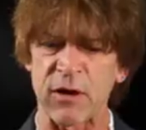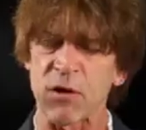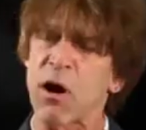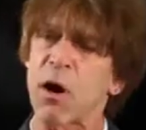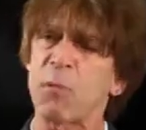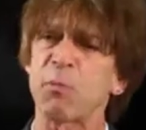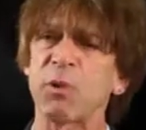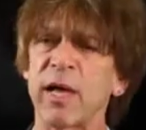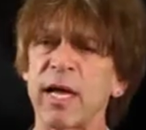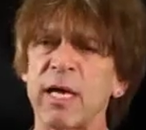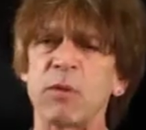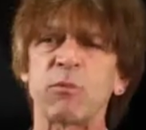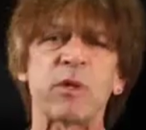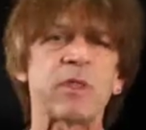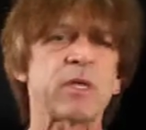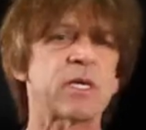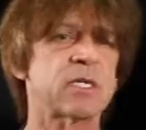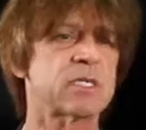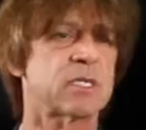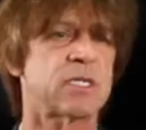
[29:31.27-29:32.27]
they're all playing
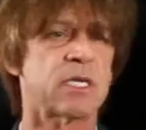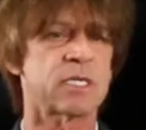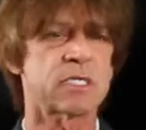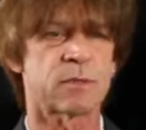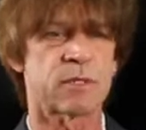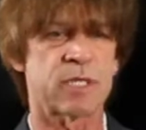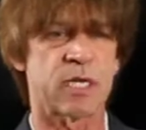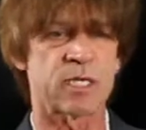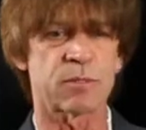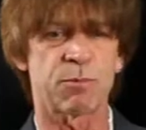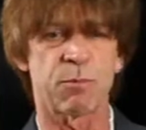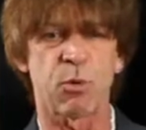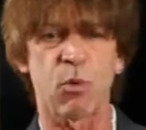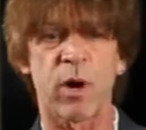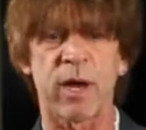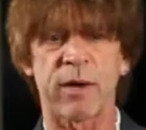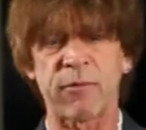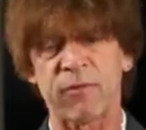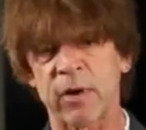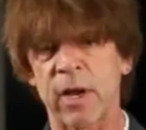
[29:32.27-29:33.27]
with this
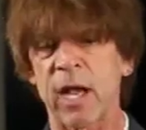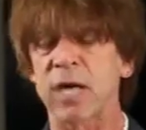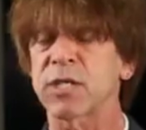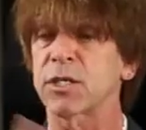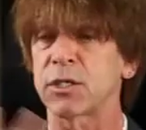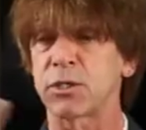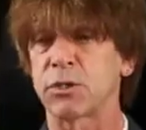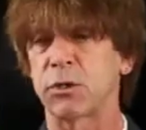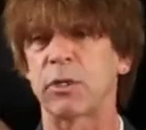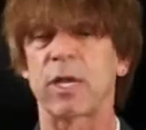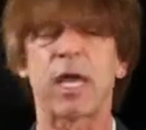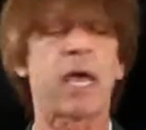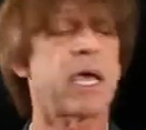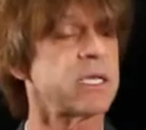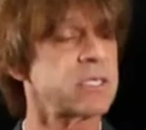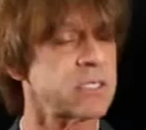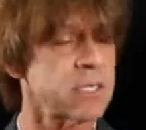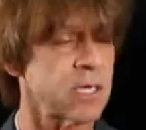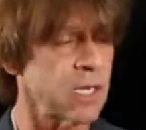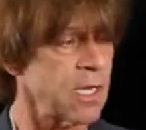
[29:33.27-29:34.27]
boy for actually 2
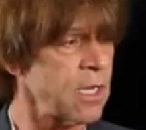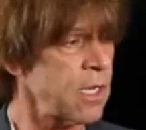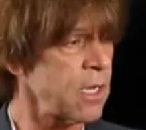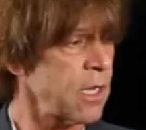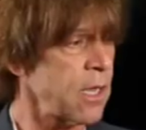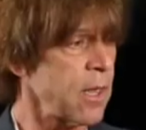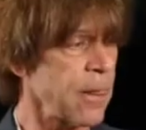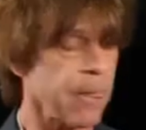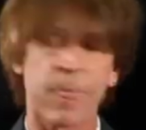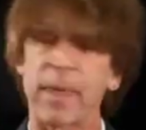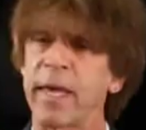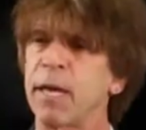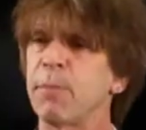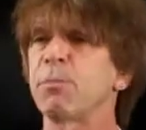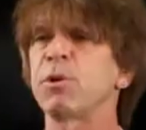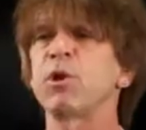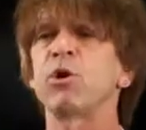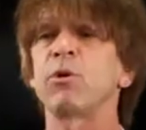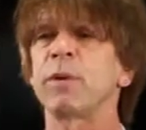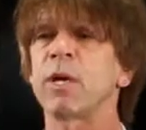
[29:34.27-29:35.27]
days.
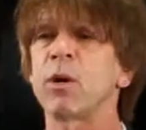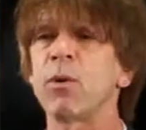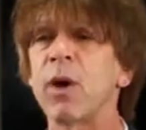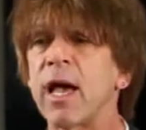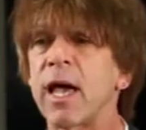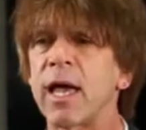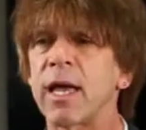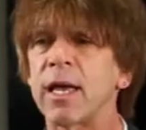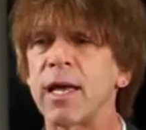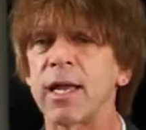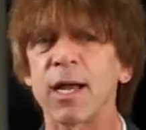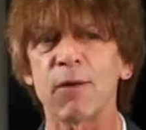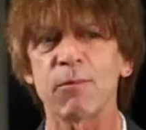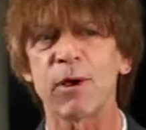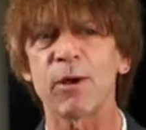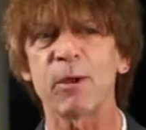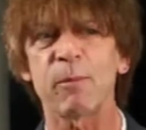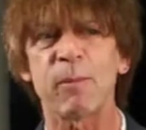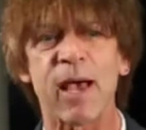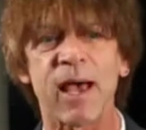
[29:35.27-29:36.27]
It blew me away, and I
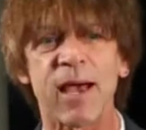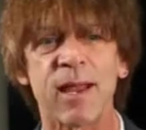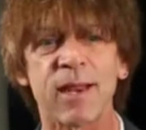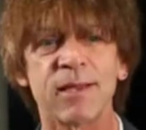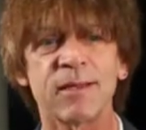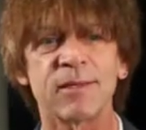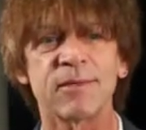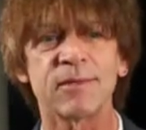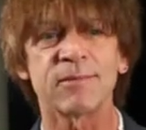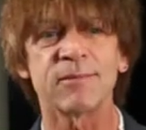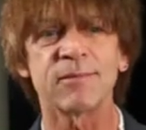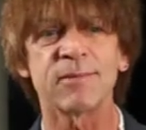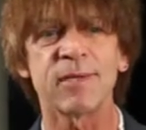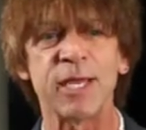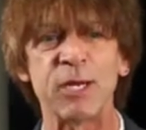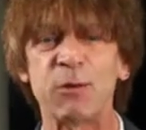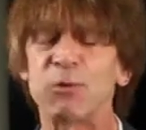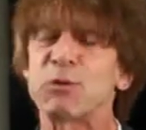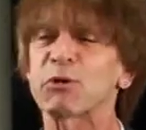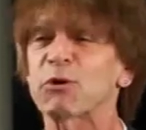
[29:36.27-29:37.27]
wrote about it,
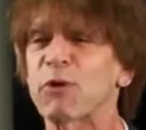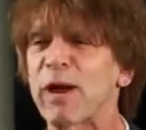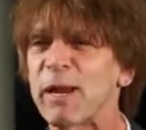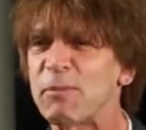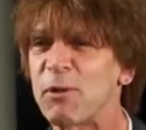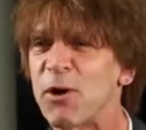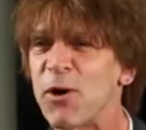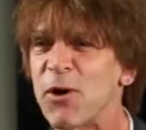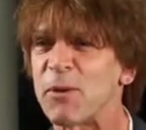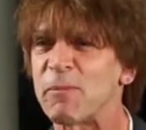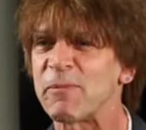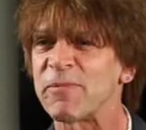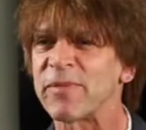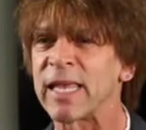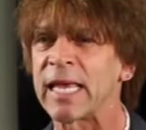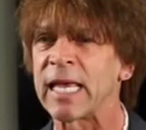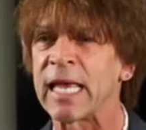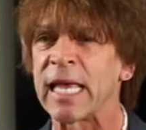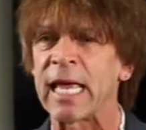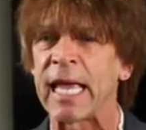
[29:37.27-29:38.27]
and it was a great poem.
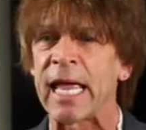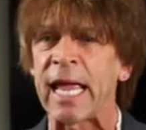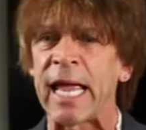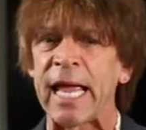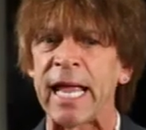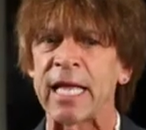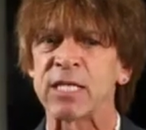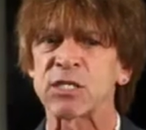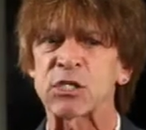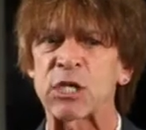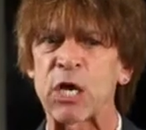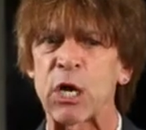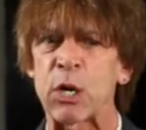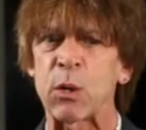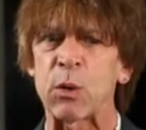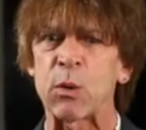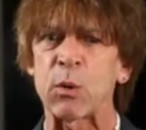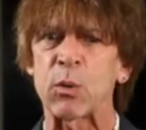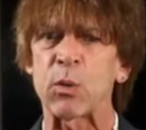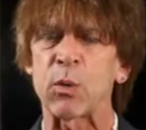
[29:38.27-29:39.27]
And
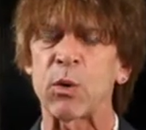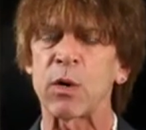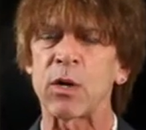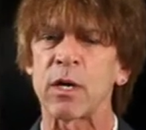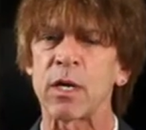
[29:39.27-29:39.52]
so,